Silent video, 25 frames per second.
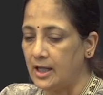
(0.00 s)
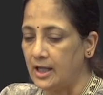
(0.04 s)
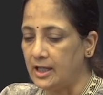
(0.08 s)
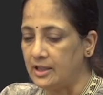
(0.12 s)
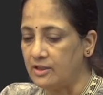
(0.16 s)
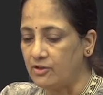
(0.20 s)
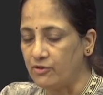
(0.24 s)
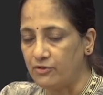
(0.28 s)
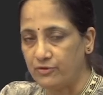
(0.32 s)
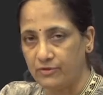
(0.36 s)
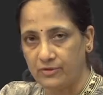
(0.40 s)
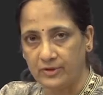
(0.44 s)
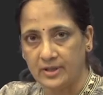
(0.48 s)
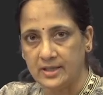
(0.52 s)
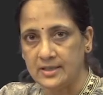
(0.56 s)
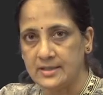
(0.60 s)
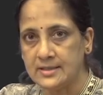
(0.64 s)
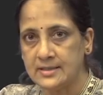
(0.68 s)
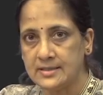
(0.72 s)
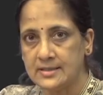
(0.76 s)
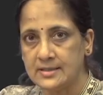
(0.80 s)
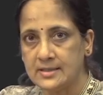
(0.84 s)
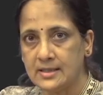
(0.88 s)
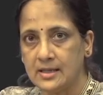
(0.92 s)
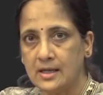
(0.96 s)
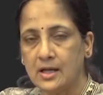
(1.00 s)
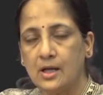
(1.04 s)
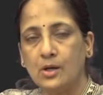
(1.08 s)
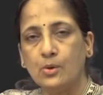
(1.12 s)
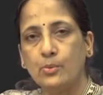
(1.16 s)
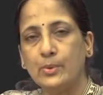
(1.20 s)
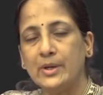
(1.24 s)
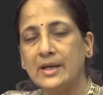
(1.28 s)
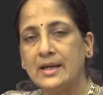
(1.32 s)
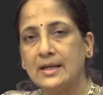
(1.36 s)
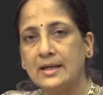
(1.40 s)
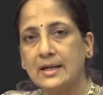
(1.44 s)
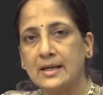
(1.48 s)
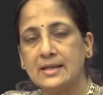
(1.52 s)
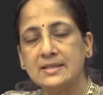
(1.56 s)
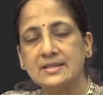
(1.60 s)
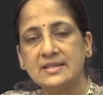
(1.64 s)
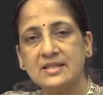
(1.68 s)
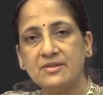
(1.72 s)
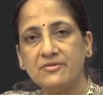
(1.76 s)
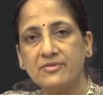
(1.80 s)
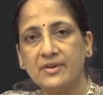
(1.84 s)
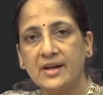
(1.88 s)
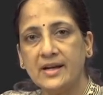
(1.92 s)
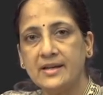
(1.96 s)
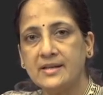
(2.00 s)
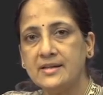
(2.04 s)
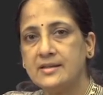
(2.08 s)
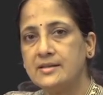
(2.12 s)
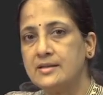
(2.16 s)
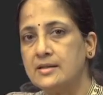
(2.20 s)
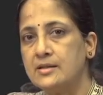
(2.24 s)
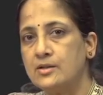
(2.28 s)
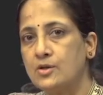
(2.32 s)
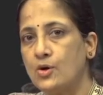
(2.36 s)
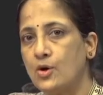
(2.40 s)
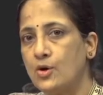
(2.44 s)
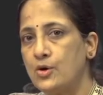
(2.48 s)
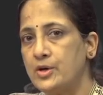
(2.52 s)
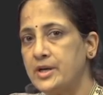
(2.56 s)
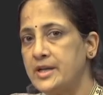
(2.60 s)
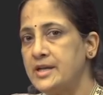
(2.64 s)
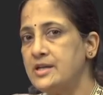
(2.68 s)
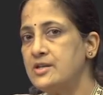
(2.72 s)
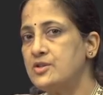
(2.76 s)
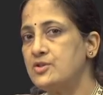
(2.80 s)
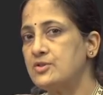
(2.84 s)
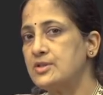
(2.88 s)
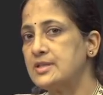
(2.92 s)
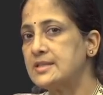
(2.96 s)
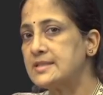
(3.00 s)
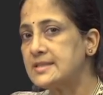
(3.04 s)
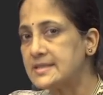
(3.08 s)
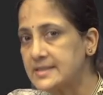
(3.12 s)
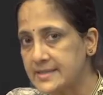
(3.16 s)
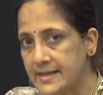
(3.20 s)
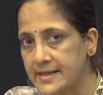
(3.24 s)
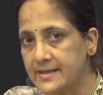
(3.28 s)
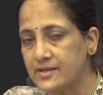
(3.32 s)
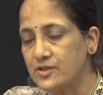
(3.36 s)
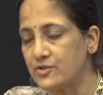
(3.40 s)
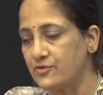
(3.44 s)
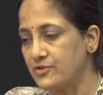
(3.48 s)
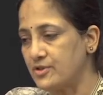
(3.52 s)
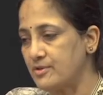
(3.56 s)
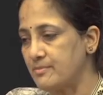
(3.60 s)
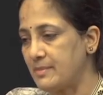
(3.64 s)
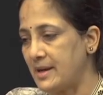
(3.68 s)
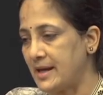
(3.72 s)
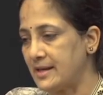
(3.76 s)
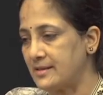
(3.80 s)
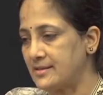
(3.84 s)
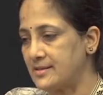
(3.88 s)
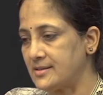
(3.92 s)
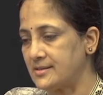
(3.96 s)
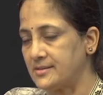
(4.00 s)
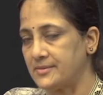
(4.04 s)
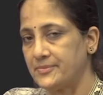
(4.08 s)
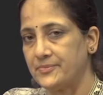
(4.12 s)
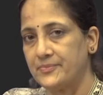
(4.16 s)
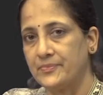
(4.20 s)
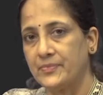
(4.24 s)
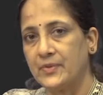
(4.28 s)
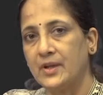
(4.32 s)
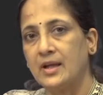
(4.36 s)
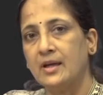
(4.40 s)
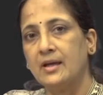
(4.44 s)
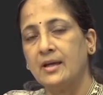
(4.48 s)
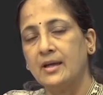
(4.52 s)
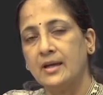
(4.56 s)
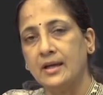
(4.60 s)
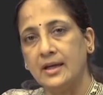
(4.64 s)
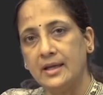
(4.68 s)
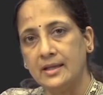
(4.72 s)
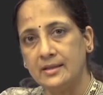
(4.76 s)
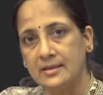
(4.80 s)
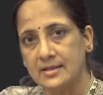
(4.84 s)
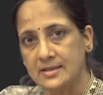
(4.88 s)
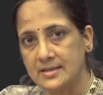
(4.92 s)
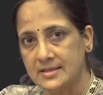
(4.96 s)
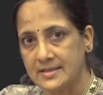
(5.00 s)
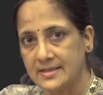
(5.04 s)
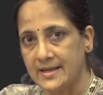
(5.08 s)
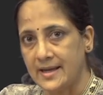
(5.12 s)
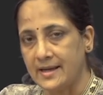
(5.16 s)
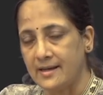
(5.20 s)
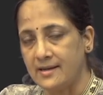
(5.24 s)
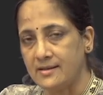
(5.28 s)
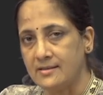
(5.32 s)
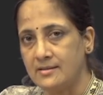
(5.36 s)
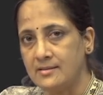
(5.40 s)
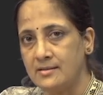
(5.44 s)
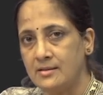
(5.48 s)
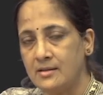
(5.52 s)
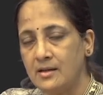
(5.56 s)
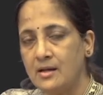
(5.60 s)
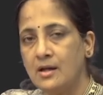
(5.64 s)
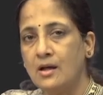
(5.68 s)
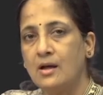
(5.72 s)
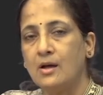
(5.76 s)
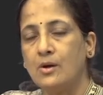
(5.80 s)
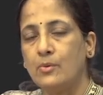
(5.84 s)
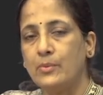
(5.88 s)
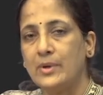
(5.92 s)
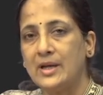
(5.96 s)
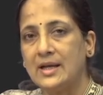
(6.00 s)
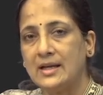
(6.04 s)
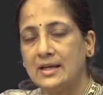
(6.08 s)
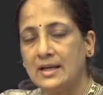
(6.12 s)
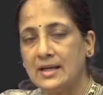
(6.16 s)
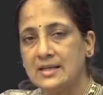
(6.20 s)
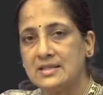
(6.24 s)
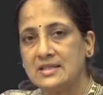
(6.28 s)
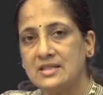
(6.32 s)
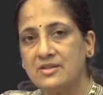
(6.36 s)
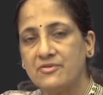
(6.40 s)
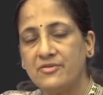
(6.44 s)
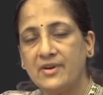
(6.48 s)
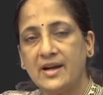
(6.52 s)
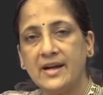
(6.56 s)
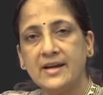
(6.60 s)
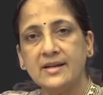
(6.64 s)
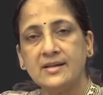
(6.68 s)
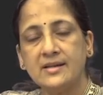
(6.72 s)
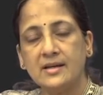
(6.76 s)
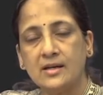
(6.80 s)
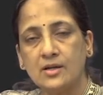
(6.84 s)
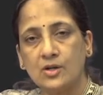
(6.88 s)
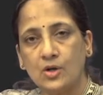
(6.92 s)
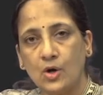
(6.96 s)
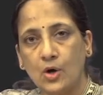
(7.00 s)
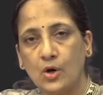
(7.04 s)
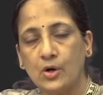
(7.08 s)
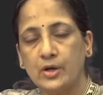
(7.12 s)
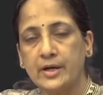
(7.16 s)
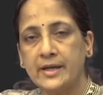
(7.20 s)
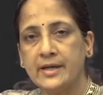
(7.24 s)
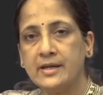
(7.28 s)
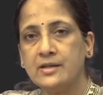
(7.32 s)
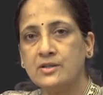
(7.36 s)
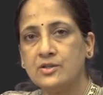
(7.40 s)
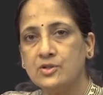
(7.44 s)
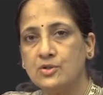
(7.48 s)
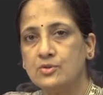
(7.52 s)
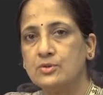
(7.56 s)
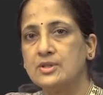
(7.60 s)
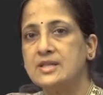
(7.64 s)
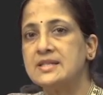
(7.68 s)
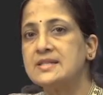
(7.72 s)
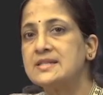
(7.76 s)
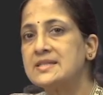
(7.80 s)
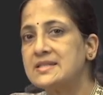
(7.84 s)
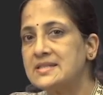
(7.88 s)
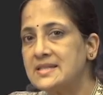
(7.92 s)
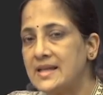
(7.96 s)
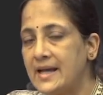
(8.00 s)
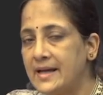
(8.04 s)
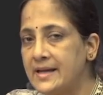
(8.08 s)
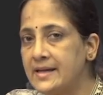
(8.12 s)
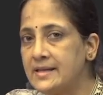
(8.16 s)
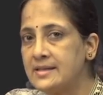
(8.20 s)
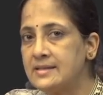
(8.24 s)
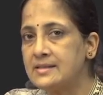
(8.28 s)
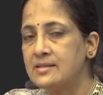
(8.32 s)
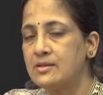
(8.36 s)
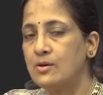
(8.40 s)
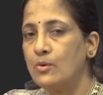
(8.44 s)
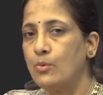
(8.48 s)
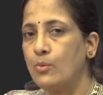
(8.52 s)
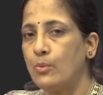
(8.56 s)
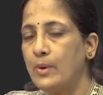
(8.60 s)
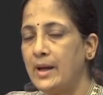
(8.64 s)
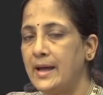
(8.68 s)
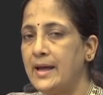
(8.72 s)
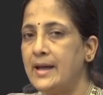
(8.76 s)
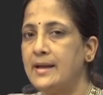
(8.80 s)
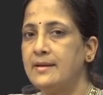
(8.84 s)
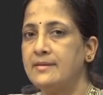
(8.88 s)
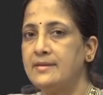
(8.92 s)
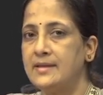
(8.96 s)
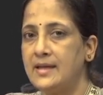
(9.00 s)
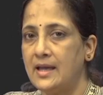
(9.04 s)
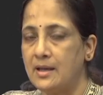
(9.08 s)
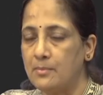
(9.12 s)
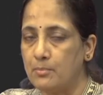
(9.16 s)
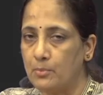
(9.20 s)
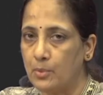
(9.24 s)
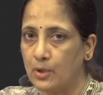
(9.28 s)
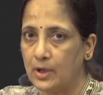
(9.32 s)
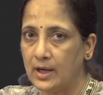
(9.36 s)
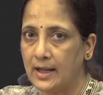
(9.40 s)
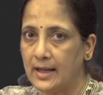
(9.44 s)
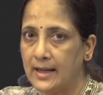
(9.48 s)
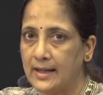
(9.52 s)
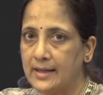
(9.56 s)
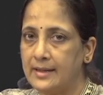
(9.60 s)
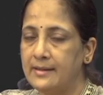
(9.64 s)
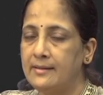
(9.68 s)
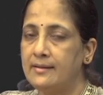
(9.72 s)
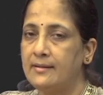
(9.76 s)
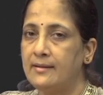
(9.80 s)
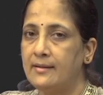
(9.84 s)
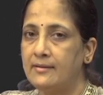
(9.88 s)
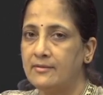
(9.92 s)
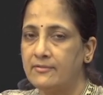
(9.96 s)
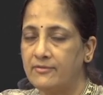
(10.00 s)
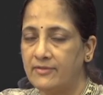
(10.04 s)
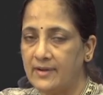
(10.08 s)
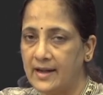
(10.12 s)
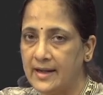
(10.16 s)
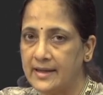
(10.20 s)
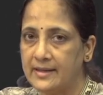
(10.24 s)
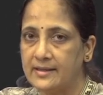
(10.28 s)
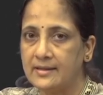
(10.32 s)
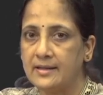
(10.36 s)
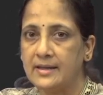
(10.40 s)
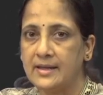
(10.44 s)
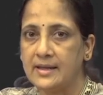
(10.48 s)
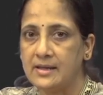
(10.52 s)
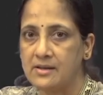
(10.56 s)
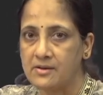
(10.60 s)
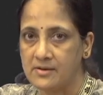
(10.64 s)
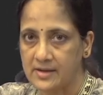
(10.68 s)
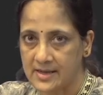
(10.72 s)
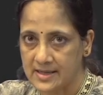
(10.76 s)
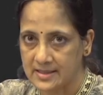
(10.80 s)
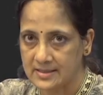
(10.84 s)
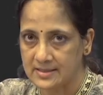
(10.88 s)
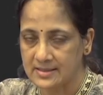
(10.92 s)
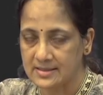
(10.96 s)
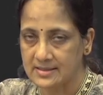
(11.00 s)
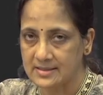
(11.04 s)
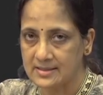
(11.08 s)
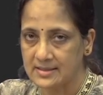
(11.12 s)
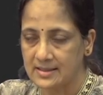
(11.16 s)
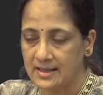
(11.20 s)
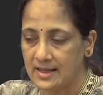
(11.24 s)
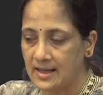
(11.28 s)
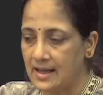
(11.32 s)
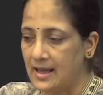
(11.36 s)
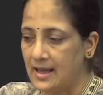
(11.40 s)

In the first, we classified it according to the state of the matter. In the second, we classified according to the site where the emboli finally rest.